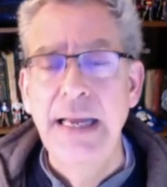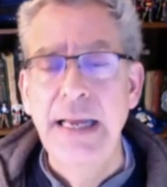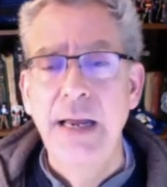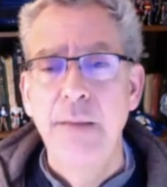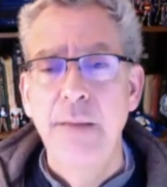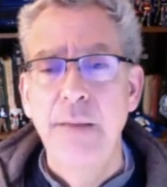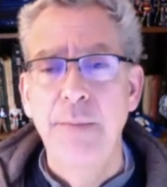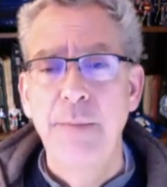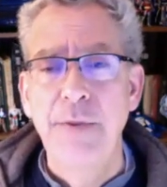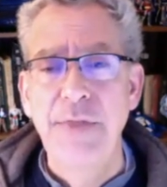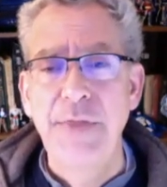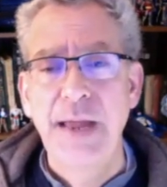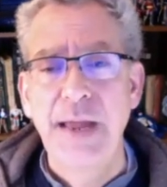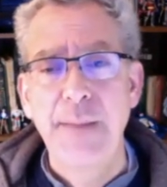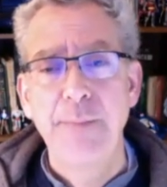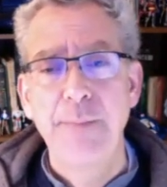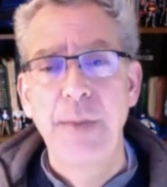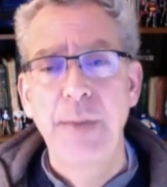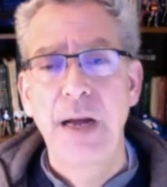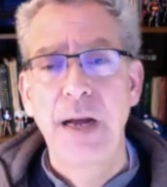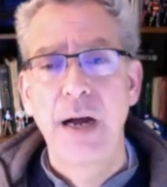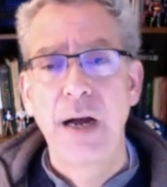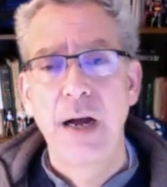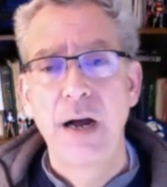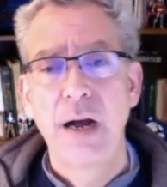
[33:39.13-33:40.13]
But that
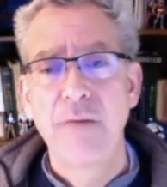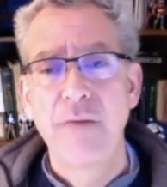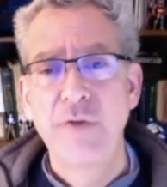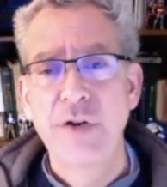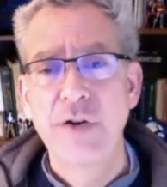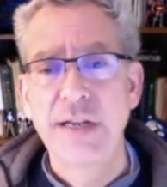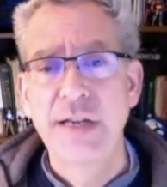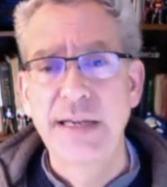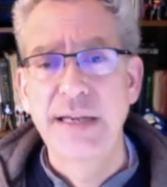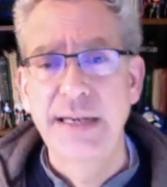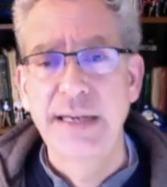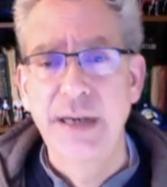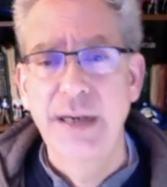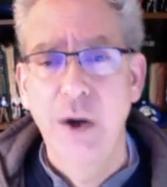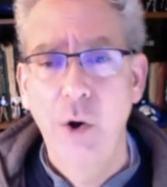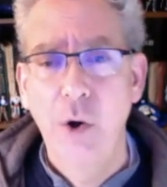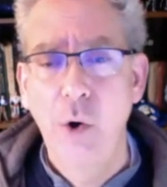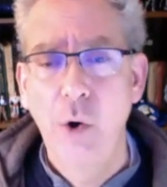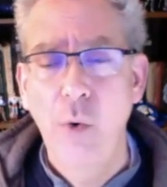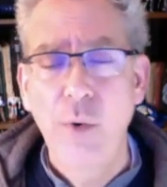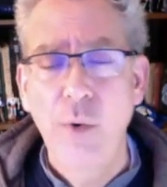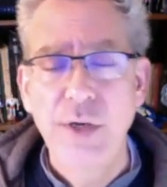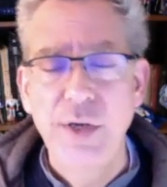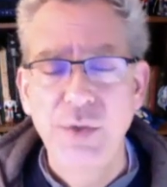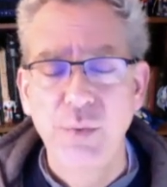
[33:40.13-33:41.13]
poverty
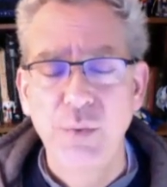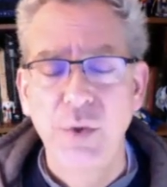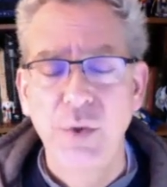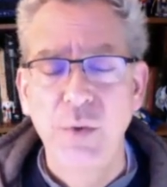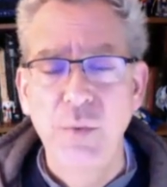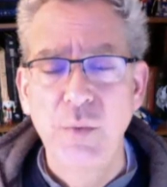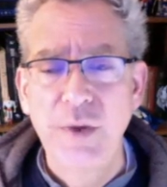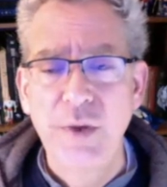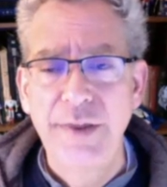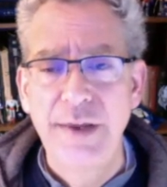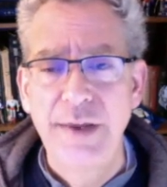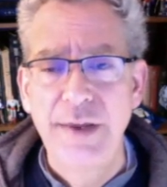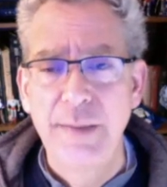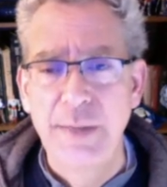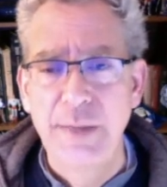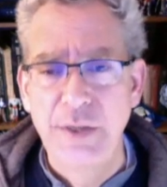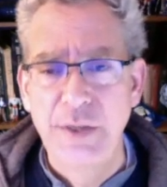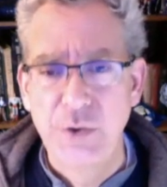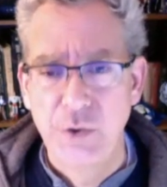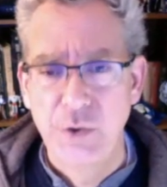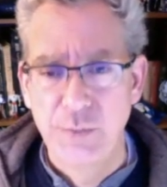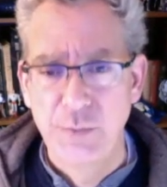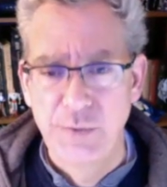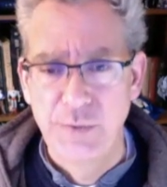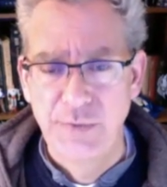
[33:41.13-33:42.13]
always went with him in
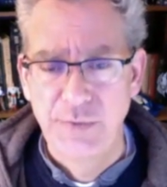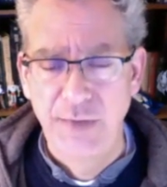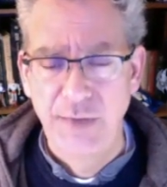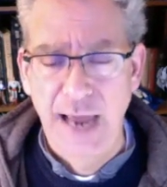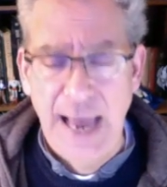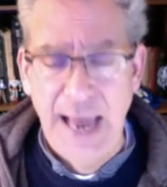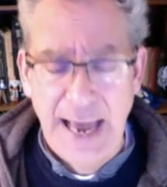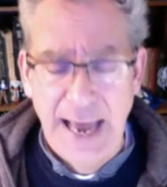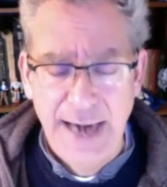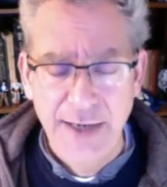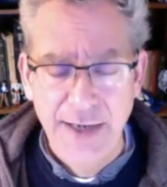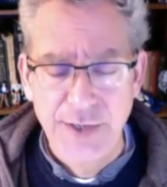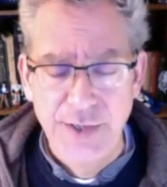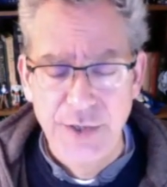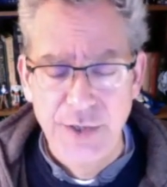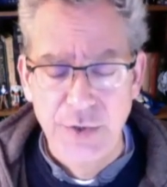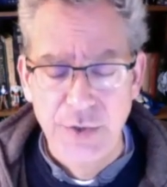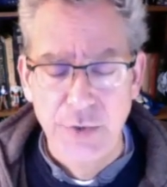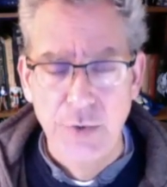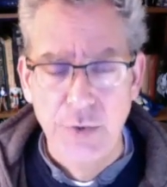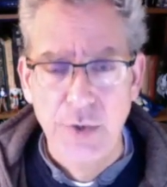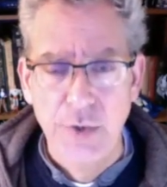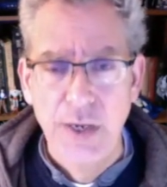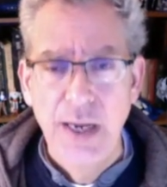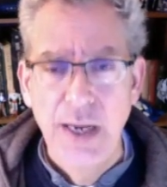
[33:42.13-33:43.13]
terms of
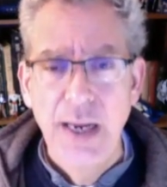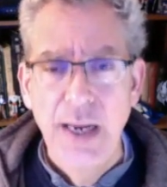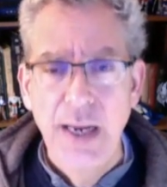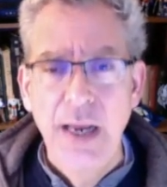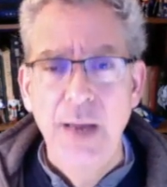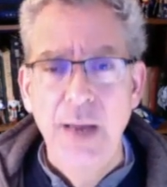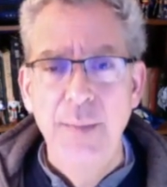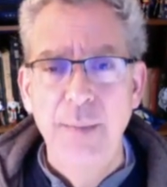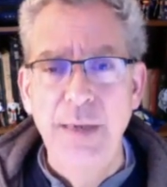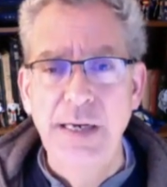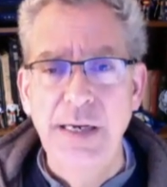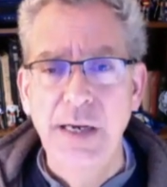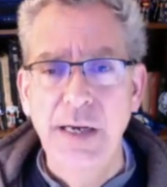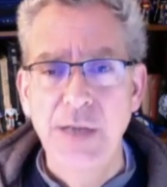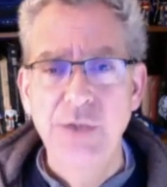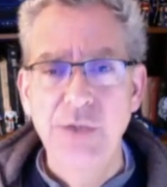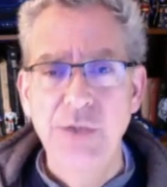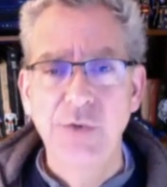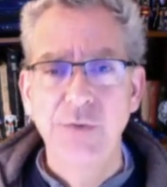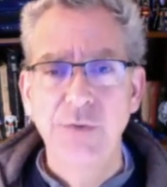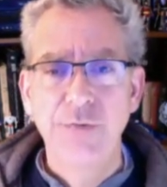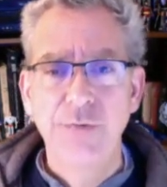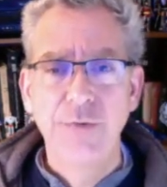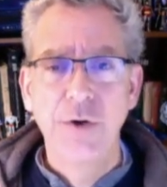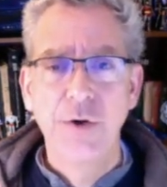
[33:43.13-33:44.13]
attitude,
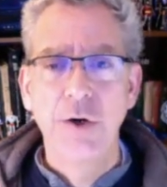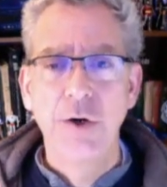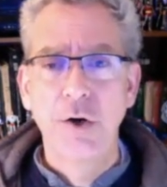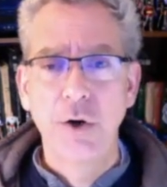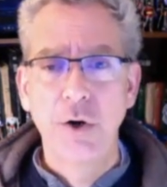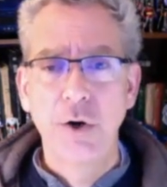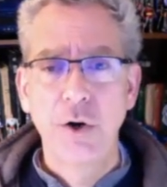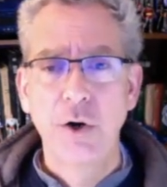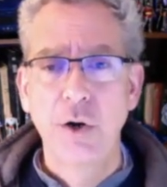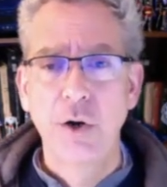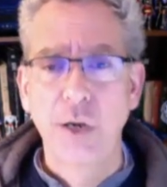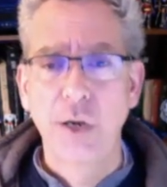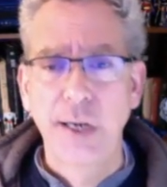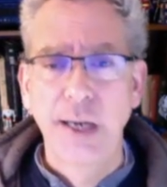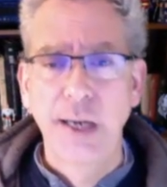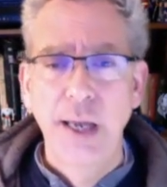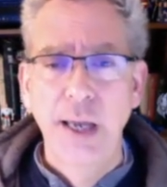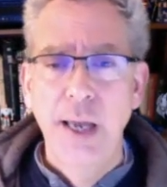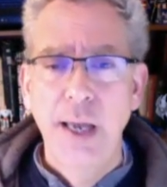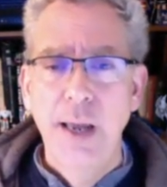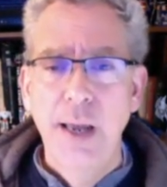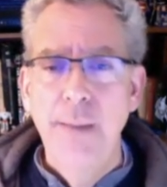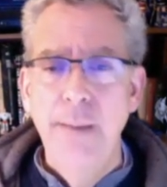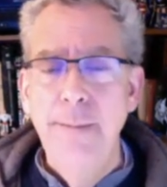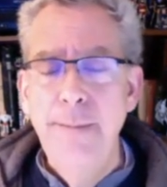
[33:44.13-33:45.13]
because for Kirk,
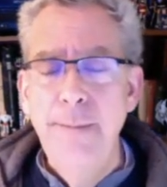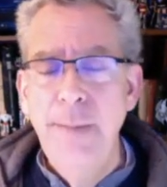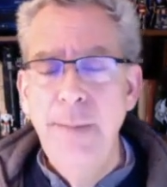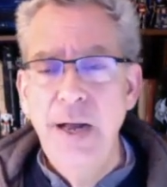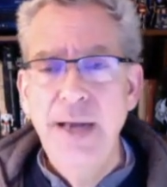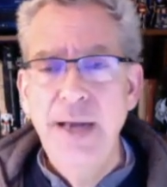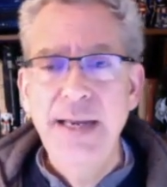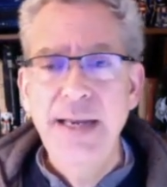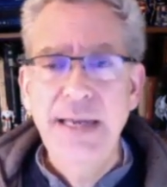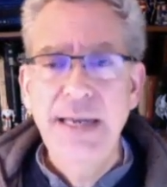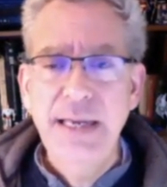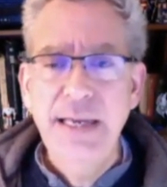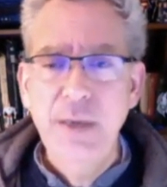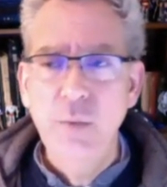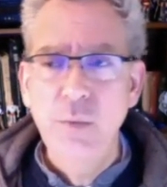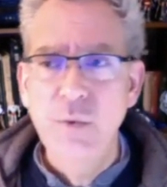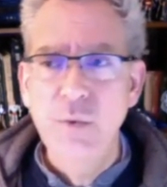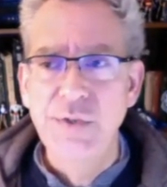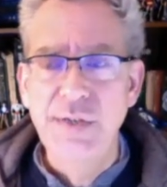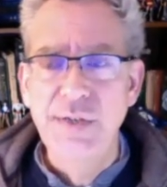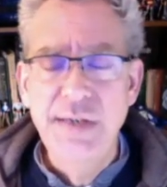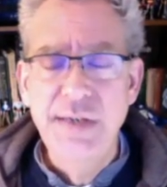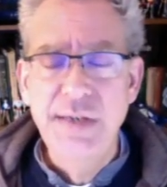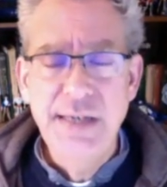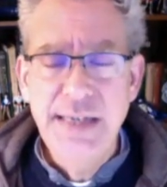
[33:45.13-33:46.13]
money
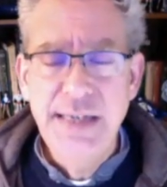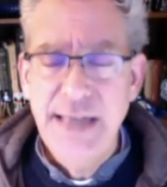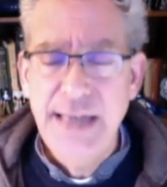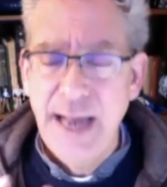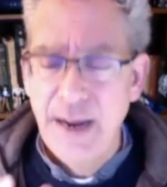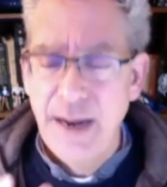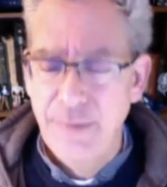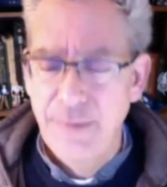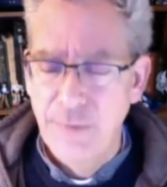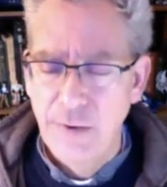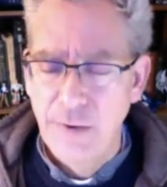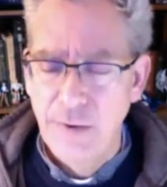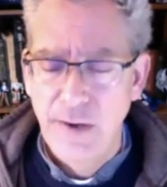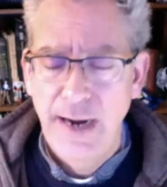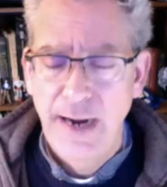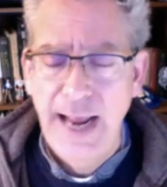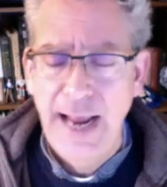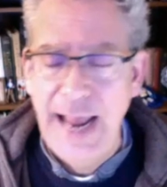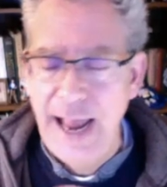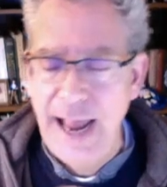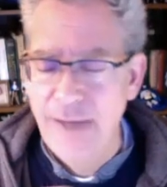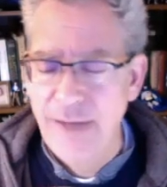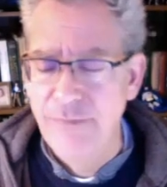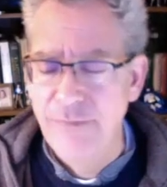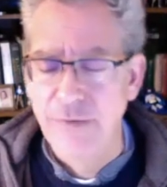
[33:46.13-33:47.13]
was never,
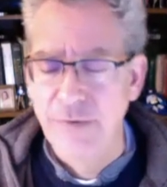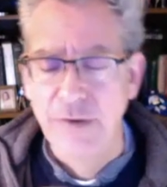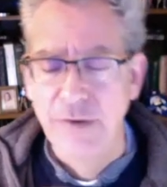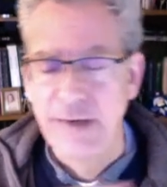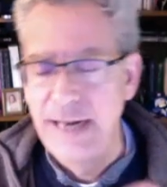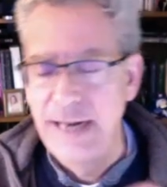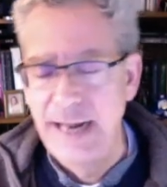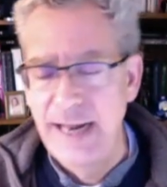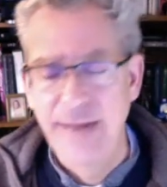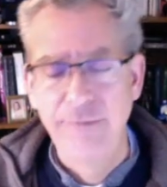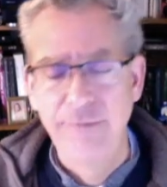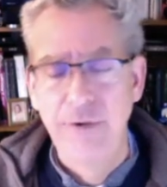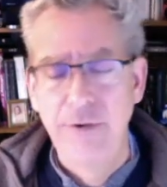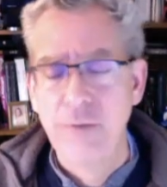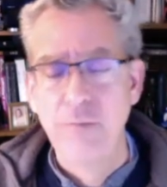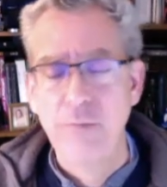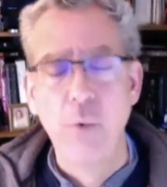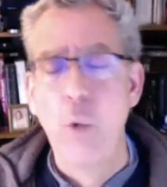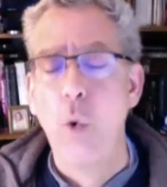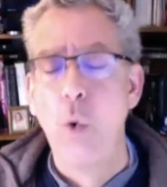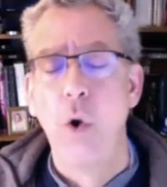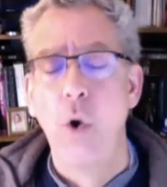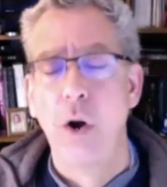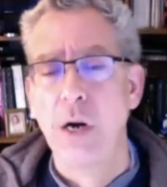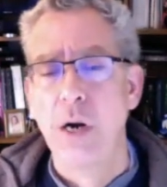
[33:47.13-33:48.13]
ever, ever
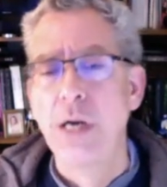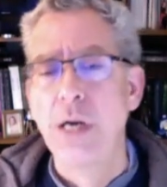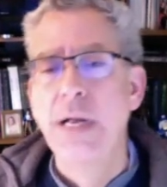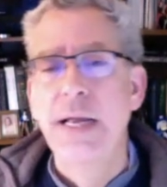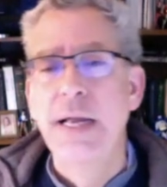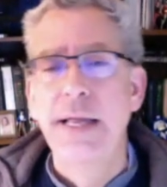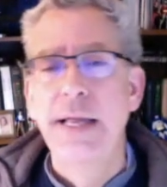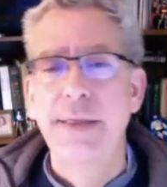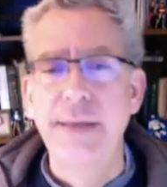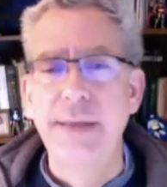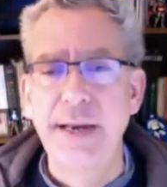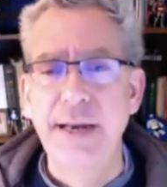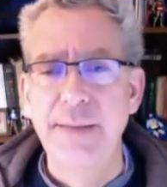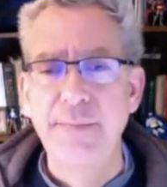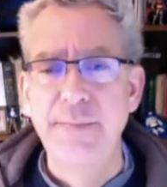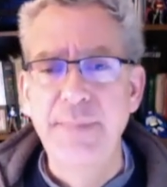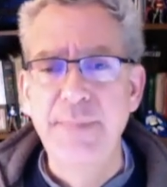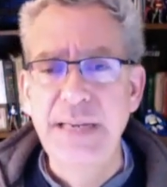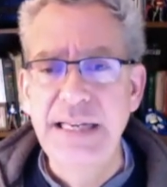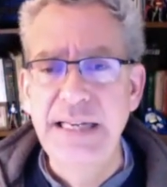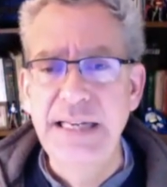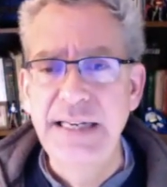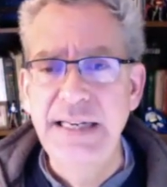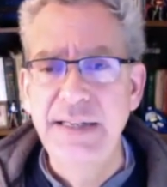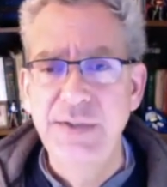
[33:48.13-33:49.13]
more than a
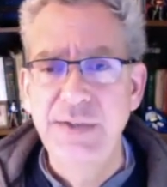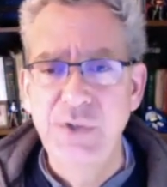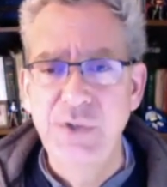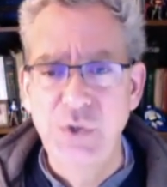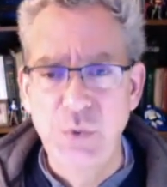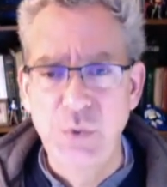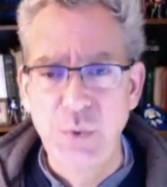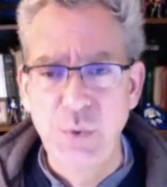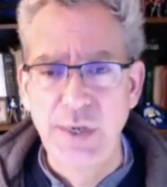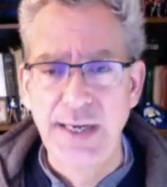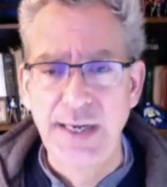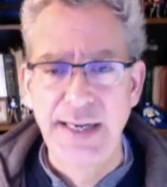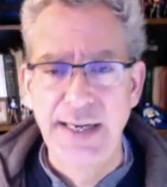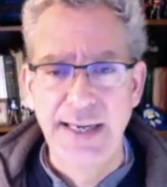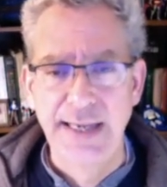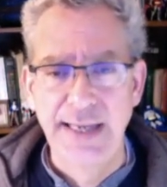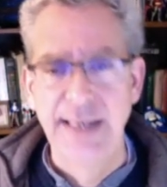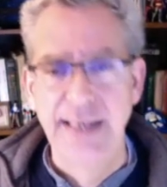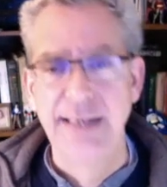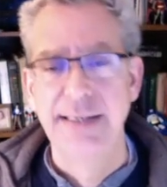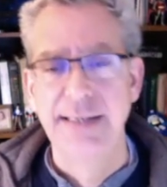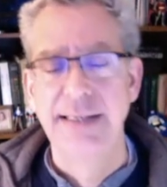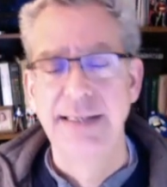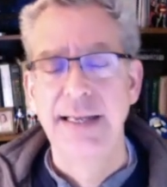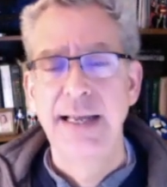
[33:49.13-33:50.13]
means to an end